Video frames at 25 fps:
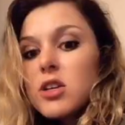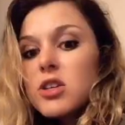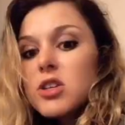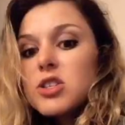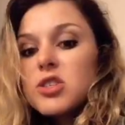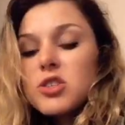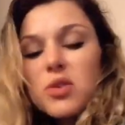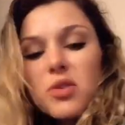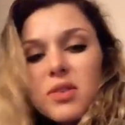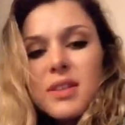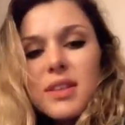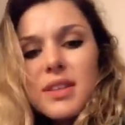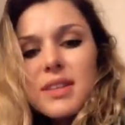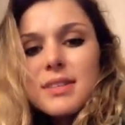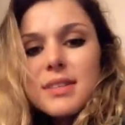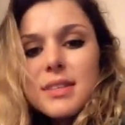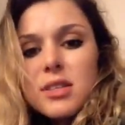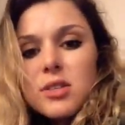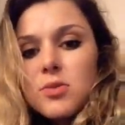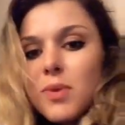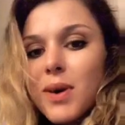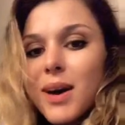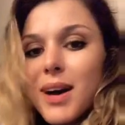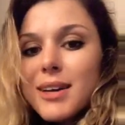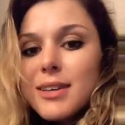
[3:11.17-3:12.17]
So this
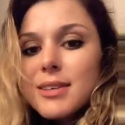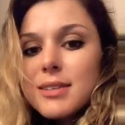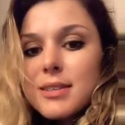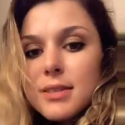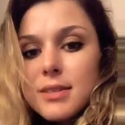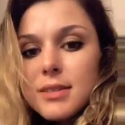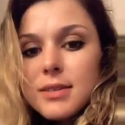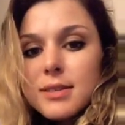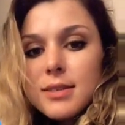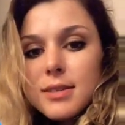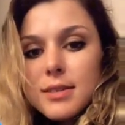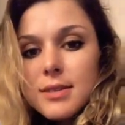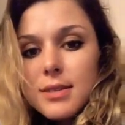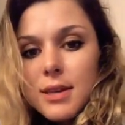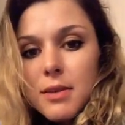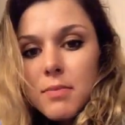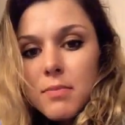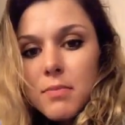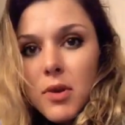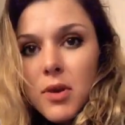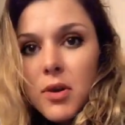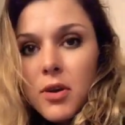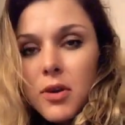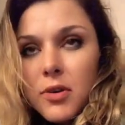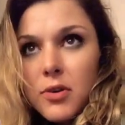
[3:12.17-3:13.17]
is why since
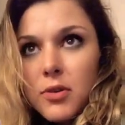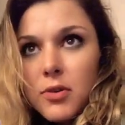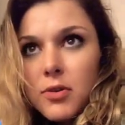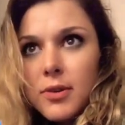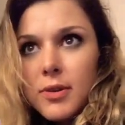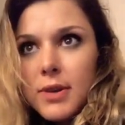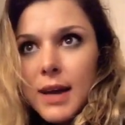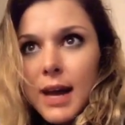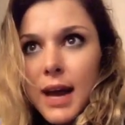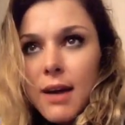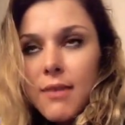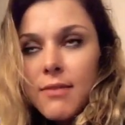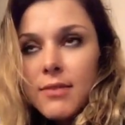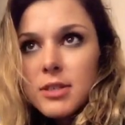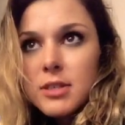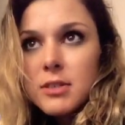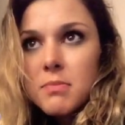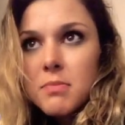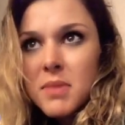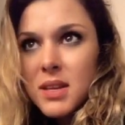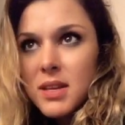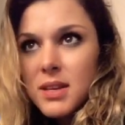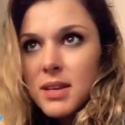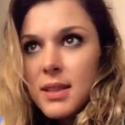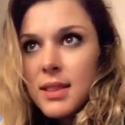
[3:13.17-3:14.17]
December you don't have as
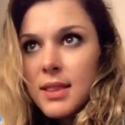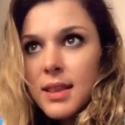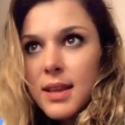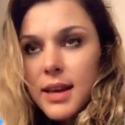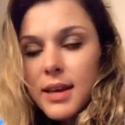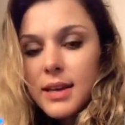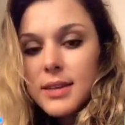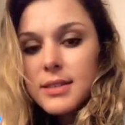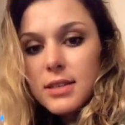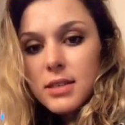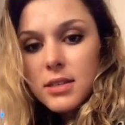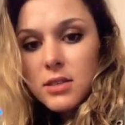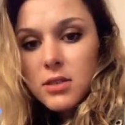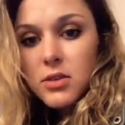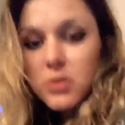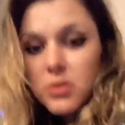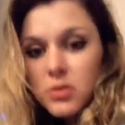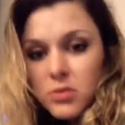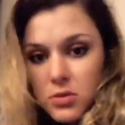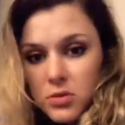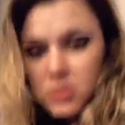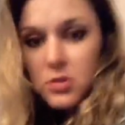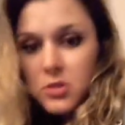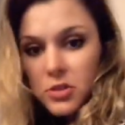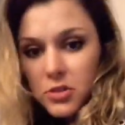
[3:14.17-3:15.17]
many likes as you
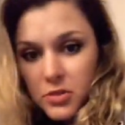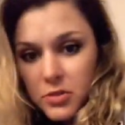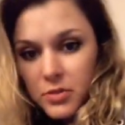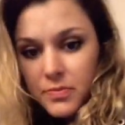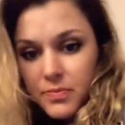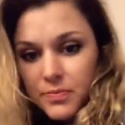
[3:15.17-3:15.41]
used to.